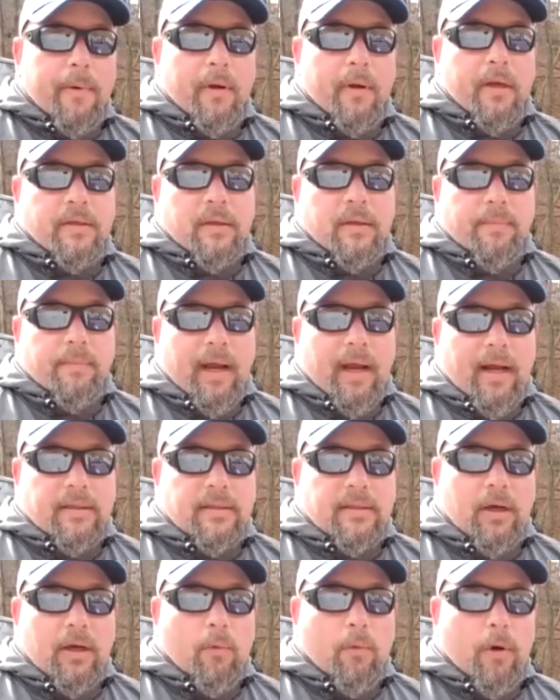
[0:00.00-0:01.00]
because some
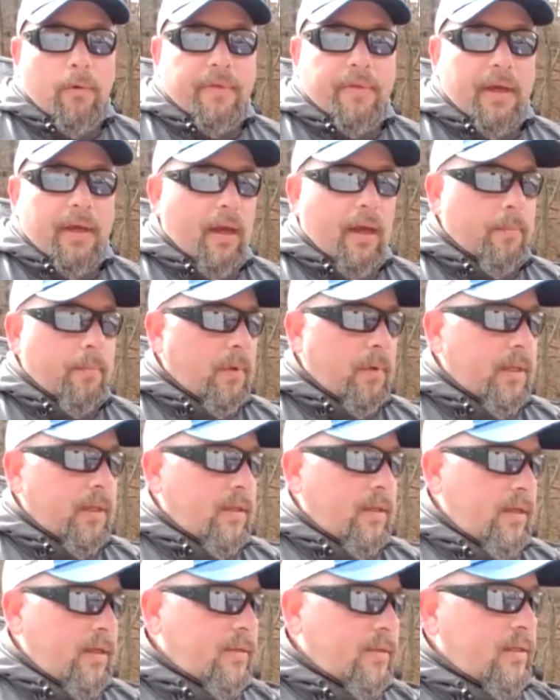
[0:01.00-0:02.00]
guys still want that.
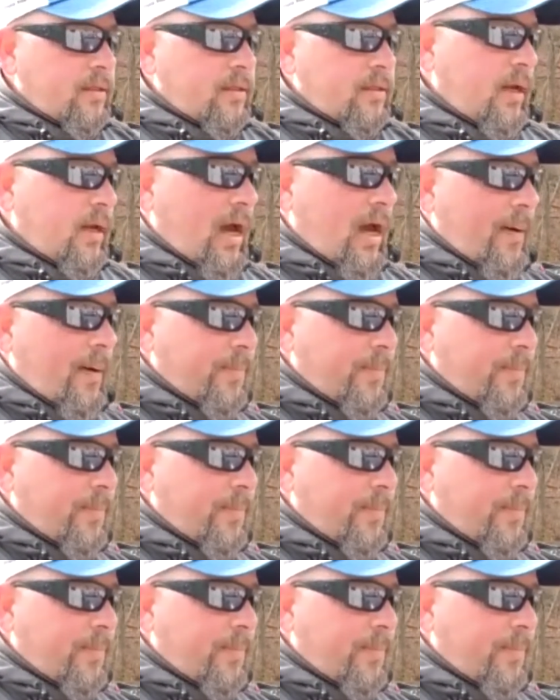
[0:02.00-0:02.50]
But this is an